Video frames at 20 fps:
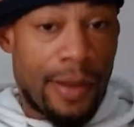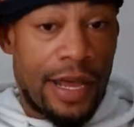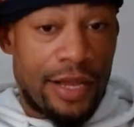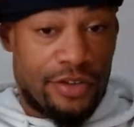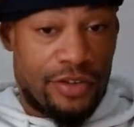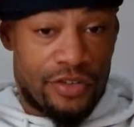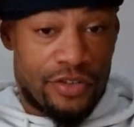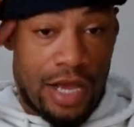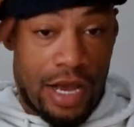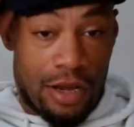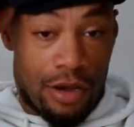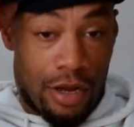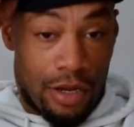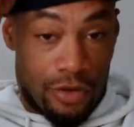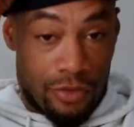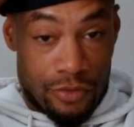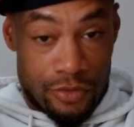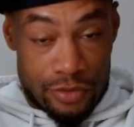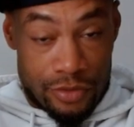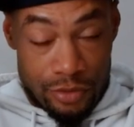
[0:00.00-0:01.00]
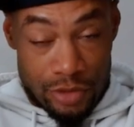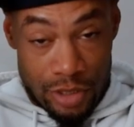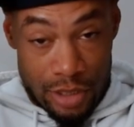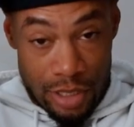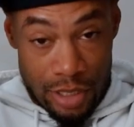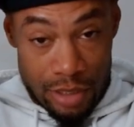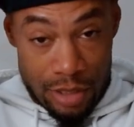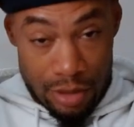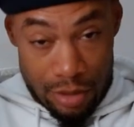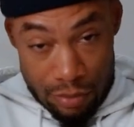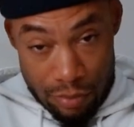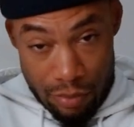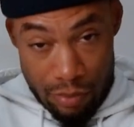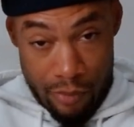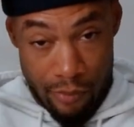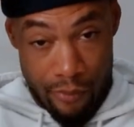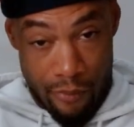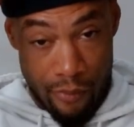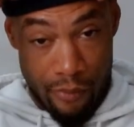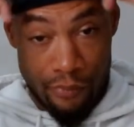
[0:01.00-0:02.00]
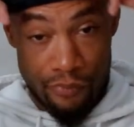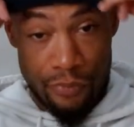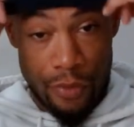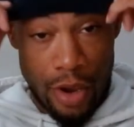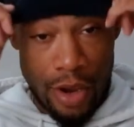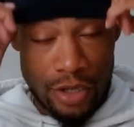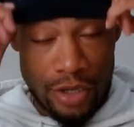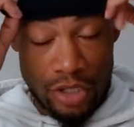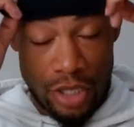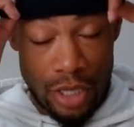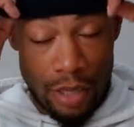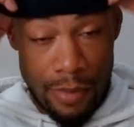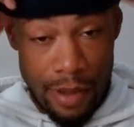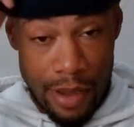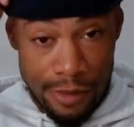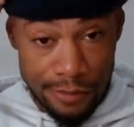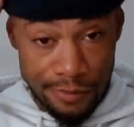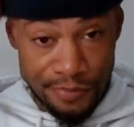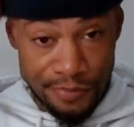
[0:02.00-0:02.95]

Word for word: just got caught doing some shit like that. Alright, y'all, I'm out.